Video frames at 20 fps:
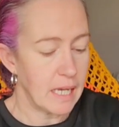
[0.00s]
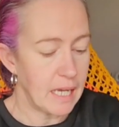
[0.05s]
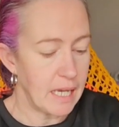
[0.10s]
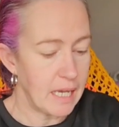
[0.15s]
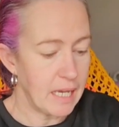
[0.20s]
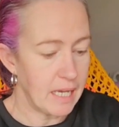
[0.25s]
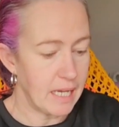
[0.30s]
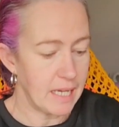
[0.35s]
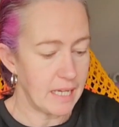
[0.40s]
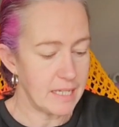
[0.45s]

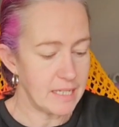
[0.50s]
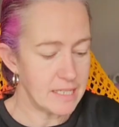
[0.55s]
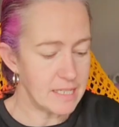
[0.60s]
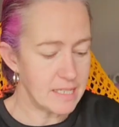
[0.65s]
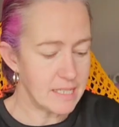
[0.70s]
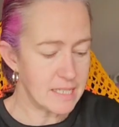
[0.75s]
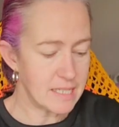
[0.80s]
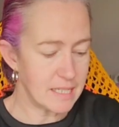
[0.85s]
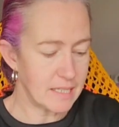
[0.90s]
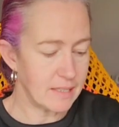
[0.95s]

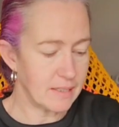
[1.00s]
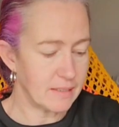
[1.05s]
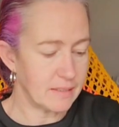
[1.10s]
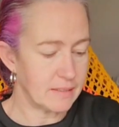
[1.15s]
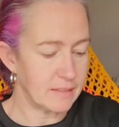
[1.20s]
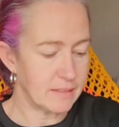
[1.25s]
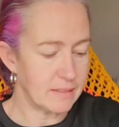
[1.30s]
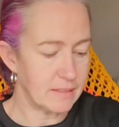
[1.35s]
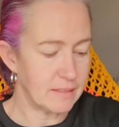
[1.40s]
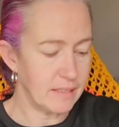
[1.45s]
is,
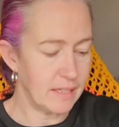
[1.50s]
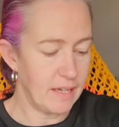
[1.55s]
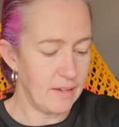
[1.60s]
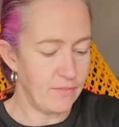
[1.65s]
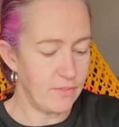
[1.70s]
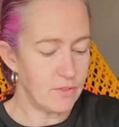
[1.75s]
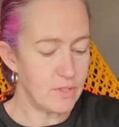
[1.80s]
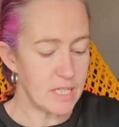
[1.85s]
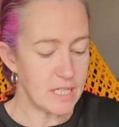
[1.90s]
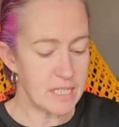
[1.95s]

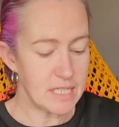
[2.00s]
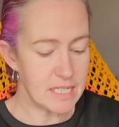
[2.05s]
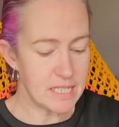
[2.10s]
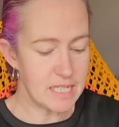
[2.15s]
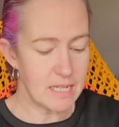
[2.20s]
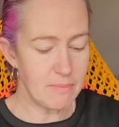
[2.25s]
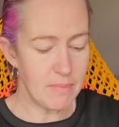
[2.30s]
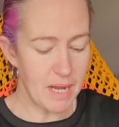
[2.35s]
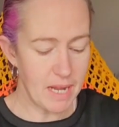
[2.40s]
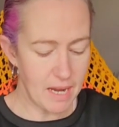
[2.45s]
if you didn't
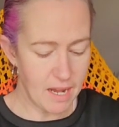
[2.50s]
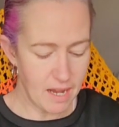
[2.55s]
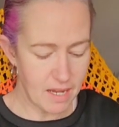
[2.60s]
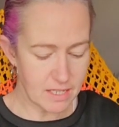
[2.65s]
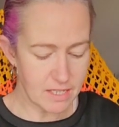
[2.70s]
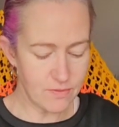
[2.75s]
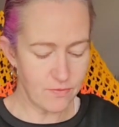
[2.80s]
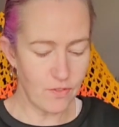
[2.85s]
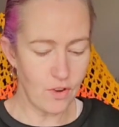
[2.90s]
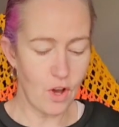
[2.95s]
see my
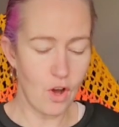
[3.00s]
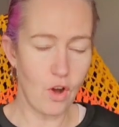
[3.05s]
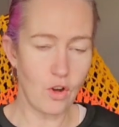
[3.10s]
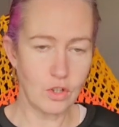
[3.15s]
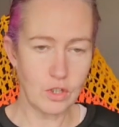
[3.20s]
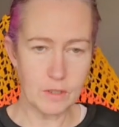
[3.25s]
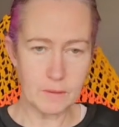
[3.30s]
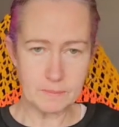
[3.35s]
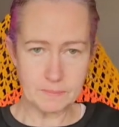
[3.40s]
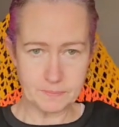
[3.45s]
last
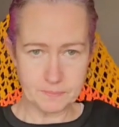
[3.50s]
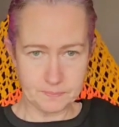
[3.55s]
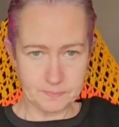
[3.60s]
vlog,